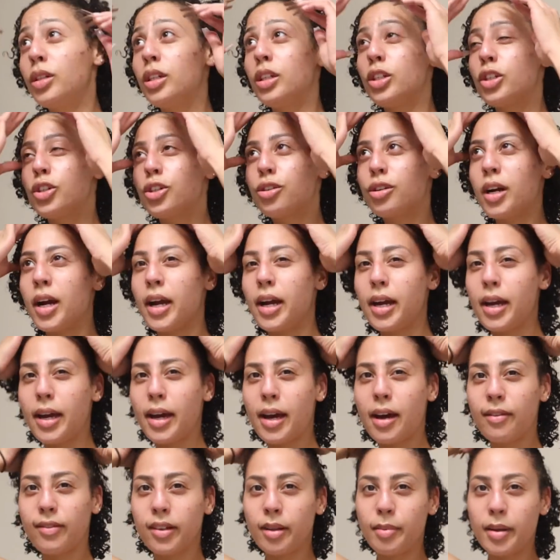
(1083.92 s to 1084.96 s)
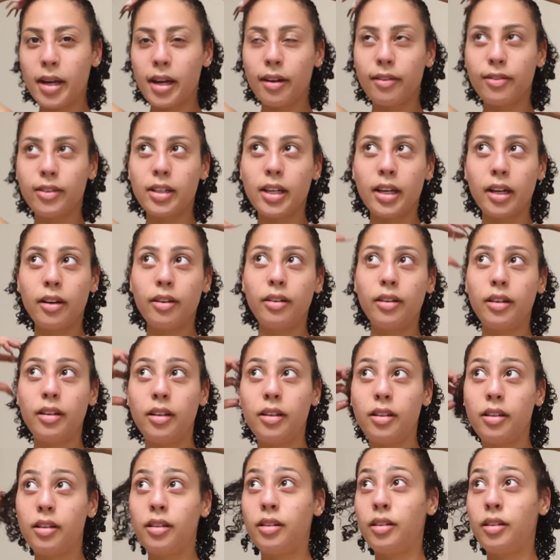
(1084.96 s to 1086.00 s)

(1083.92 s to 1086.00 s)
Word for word: want to try a half up, half down.